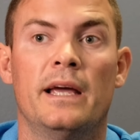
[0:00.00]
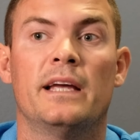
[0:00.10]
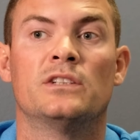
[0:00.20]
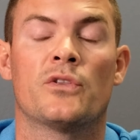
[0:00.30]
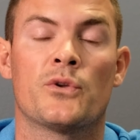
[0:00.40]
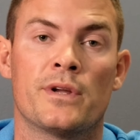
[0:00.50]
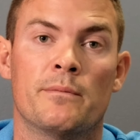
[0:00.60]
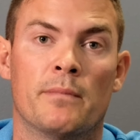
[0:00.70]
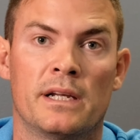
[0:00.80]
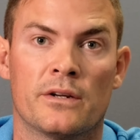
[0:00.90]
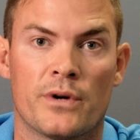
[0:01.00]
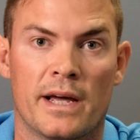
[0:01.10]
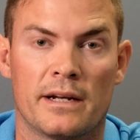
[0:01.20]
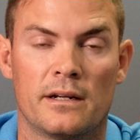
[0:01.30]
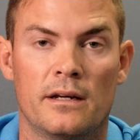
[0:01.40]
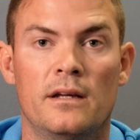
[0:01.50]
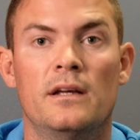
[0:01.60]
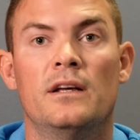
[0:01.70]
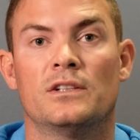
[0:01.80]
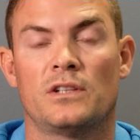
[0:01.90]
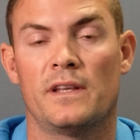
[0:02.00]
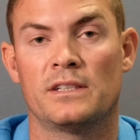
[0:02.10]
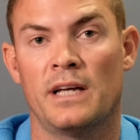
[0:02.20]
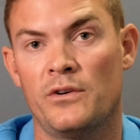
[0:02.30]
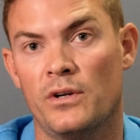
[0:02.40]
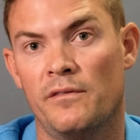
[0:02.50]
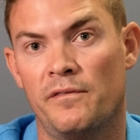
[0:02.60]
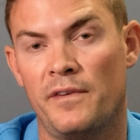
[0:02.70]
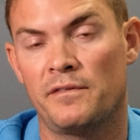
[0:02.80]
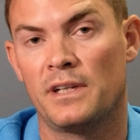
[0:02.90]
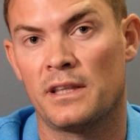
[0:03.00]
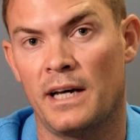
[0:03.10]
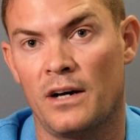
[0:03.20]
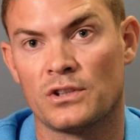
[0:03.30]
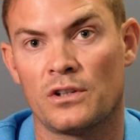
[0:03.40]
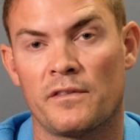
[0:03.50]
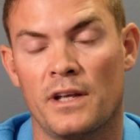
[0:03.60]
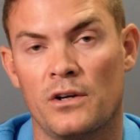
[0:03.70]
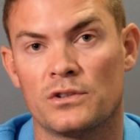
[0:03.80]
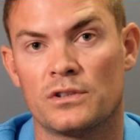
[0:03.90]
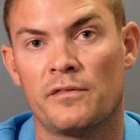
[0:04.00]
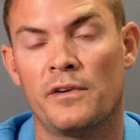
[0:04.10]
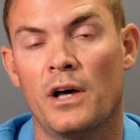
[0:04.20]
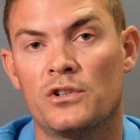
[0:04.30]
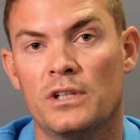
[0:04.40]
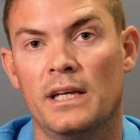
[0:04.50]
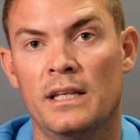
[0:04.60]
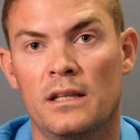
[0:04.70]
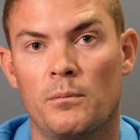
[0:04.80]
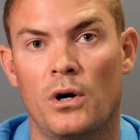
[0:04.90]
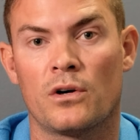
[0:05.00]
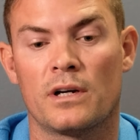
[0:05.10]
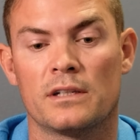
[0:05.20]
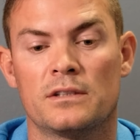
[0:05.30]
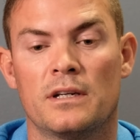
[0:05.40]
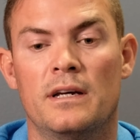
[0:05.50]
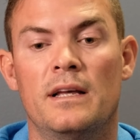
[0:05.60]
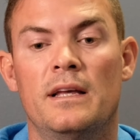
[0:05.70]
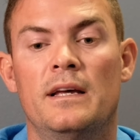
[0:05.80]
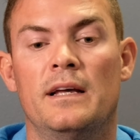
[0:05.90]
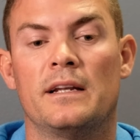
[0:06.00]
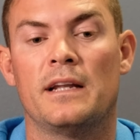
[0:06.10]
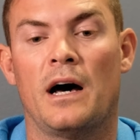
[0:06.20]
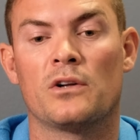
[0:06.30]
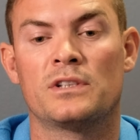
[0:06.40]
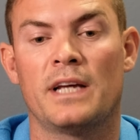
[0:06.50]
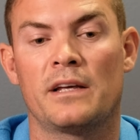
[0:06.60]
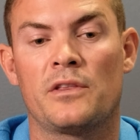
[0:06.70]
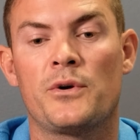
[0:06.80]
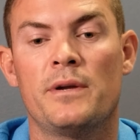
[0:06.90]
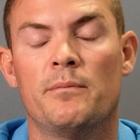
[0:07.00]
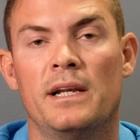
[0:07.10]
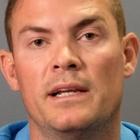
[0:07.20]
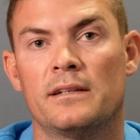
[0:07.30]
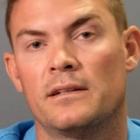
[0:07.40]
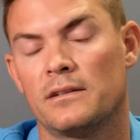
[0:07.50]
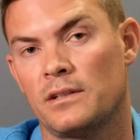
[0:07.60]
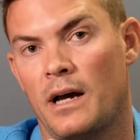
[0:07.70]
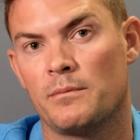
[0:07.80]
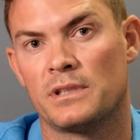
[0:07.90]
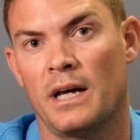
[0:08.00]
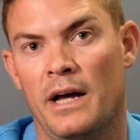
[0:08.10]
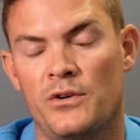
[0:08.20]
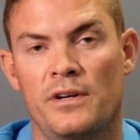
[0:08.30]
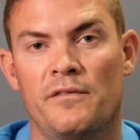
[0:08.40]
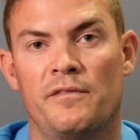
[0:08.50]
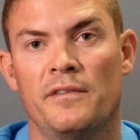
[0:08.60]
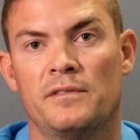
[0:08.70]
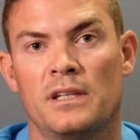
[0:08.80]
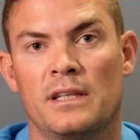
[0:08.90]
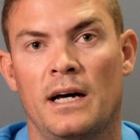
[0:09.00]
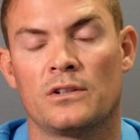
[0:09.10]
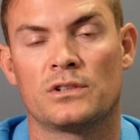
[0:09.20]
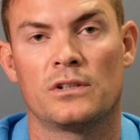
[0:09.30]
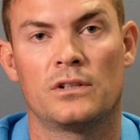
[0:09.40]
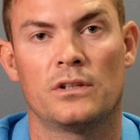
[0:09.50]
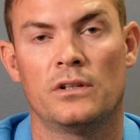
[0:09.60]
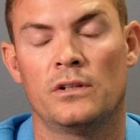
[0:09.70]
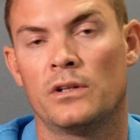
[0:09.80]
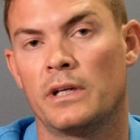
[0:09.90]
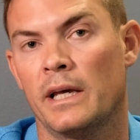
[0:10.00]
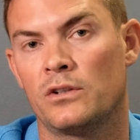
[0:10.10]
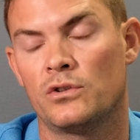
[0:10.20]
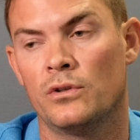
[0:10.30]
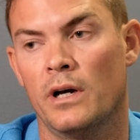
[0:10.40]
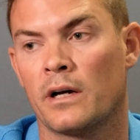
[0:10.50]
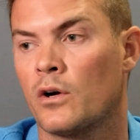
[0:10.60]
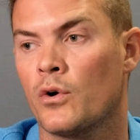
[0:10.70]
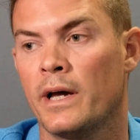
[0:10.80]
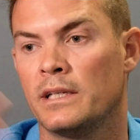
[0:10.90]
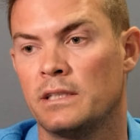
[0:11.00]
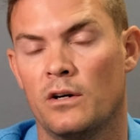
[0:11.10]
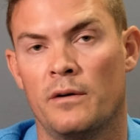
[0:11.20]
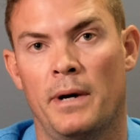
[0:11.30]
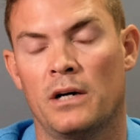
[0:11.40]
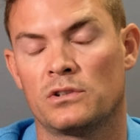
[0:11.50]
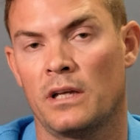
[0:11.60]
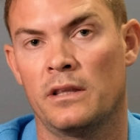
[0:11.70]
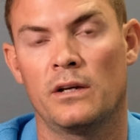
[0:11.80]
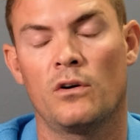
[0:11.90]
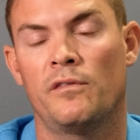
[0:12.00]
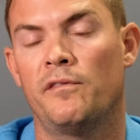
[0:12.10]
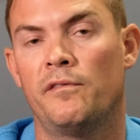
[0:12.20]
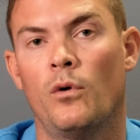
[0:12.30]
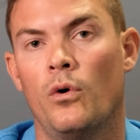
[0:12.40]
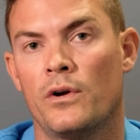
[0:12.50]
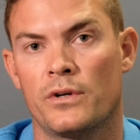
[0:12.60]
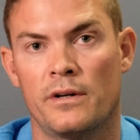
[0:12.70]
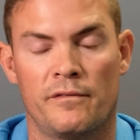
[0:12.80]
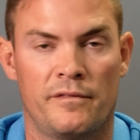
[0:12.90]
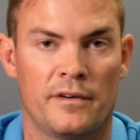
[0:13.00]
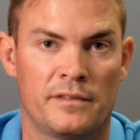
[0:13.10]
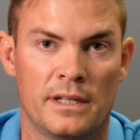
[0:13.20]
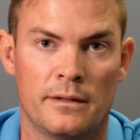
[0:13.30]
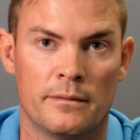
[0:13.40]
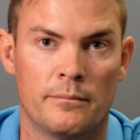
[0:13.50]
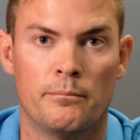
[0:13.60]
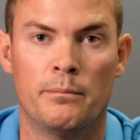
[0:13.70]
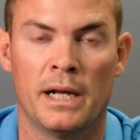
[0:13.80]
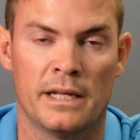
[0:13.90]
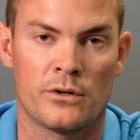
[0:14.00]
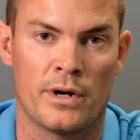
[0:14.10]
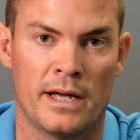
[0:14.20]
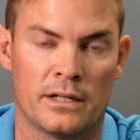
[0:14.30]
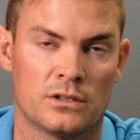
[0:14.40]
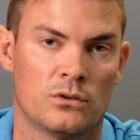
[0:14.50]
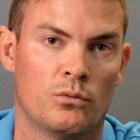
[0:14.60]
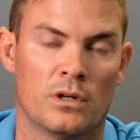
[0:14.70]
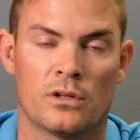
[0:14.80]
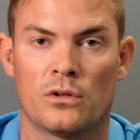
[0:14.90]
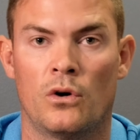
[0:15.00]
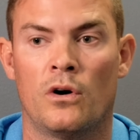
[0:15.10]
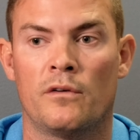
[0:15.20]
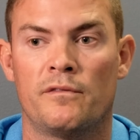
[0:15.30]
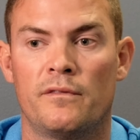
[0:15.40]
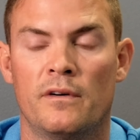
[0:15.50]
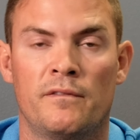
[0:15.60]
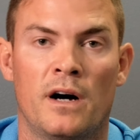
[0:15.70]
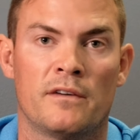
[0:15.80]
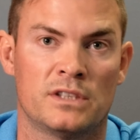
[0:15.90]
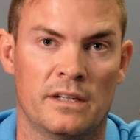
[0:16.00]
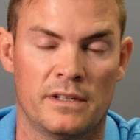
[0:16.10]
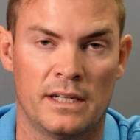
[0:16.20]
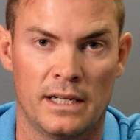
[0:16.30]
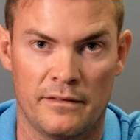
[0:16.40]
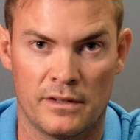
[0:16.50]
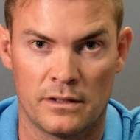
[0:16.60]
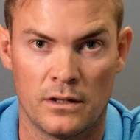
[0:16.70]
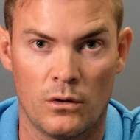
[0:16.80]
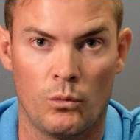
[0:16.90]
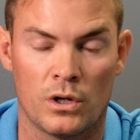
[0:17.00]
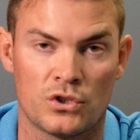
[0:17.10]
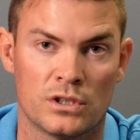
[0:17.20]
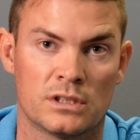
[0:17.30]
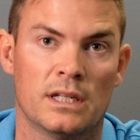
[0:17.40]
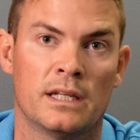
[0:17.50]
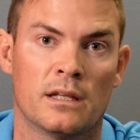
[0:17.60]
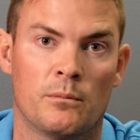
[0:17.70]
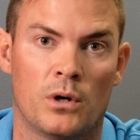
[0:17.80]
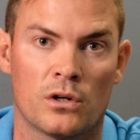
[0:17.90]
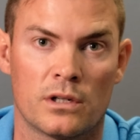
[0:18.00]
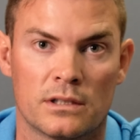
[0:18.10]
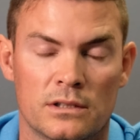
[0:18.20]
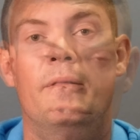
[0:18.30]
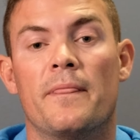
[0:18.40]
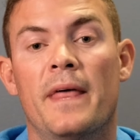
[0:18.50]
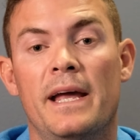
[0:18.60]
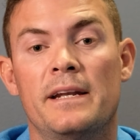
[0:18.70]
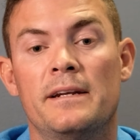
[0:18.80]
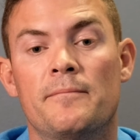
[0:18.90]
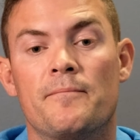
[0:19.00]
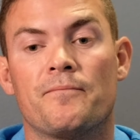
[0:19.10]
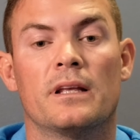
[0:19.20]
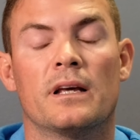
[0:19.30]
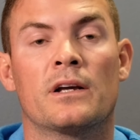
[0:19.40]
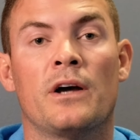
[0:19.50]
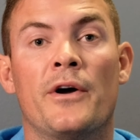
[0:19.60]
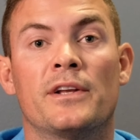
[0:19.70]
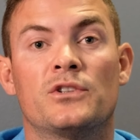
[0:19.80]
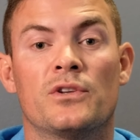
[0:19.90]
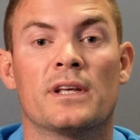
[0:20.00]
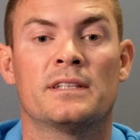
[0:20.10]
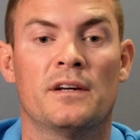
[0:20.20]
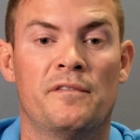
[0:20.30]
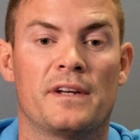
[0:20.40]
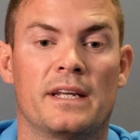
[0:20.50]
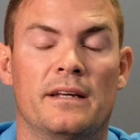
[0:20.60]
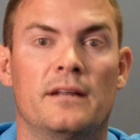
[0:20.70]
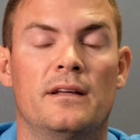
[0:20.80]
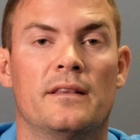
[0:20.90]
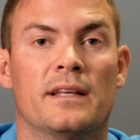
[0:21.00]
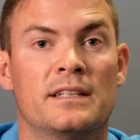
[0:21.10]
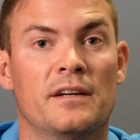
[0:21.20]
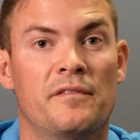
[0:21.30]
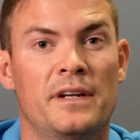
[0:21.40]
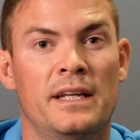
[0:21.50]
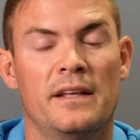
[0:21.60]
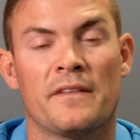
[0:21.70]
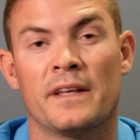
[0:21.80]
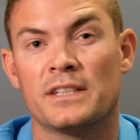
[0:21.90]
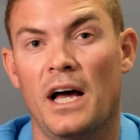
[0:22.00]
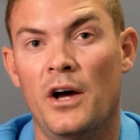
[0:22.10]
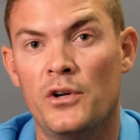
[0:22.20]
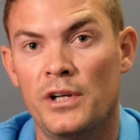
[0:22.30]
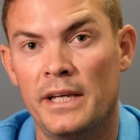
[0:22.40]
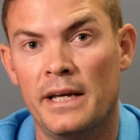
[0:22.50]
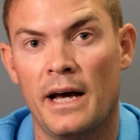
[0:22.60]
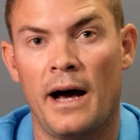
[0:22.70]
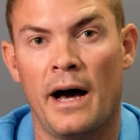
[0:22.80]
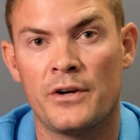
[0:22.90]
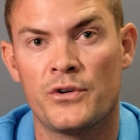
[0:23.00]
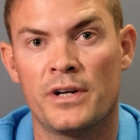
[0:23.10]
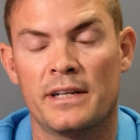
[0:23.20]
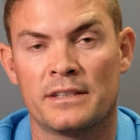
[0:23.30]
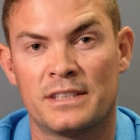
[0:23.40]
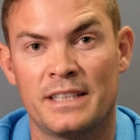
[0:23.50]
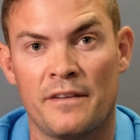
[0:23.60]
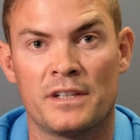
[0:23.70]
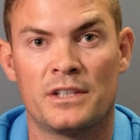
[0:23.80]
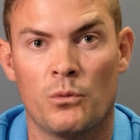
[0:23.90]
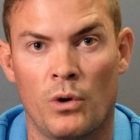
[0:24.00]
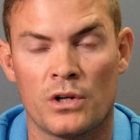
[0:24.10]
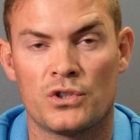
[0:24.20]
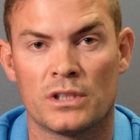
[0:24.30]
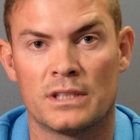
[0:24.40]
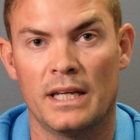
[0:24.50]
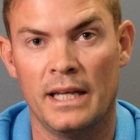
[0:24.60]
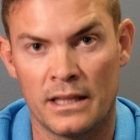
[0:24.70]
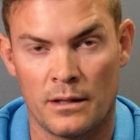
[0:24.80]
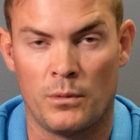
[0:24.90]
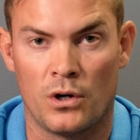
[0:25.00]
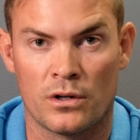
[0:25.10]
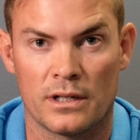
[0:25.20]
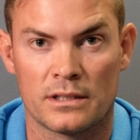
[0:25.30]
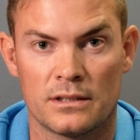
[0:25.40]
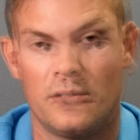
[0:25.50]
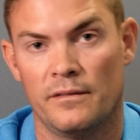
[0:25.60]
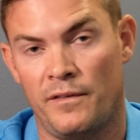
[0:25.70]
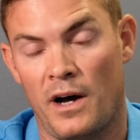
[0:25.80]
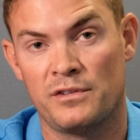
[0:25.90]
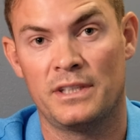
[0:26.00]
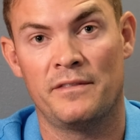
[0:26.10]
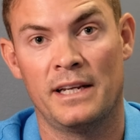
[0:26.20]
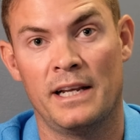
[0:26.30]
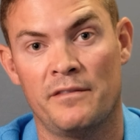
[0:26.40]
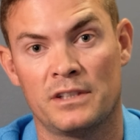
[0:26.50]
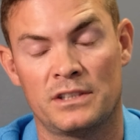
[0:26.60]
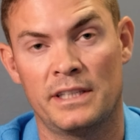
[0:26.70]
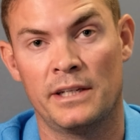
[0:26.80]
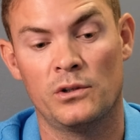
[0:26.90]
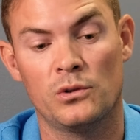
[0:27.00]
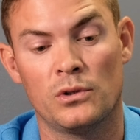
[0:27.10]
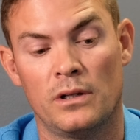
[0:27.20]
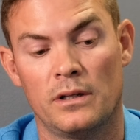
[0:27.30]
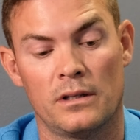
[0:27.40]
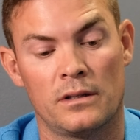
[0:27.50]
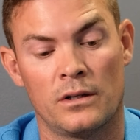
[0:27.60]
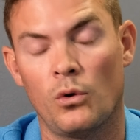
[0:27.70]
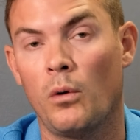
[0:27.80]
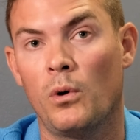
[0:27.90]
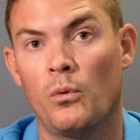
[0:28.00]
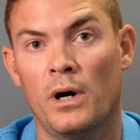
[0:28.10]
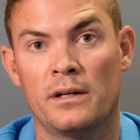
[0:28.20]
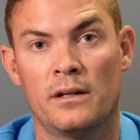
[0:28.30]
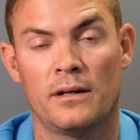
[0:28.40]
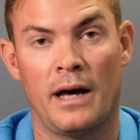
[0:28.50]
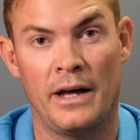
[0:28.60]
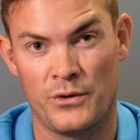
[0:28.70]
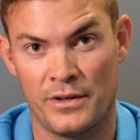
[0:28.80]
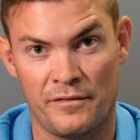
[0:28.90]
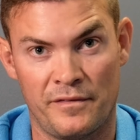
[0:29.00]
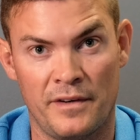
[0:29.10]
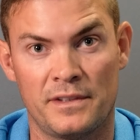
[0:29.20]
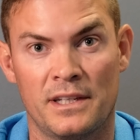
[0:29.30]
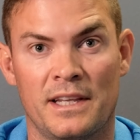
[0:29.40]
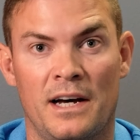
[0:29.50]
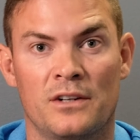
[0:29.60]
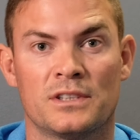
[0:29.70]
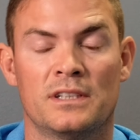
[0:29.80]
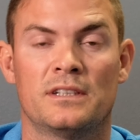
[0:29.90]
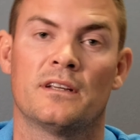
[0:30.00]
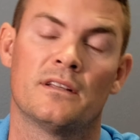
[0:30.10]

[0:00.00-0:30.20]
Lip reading: is 3 million rand. So there's 150,000 of those floating in the market. Now take 3 million times 150,000, you get to a crazier amount, I think of 450 billion rands worth of 5711 watches in the market. Then going to the Tiffany. The Tiffany, there's only 170 watches in the market. 5711 steel, the normal one, 150,000.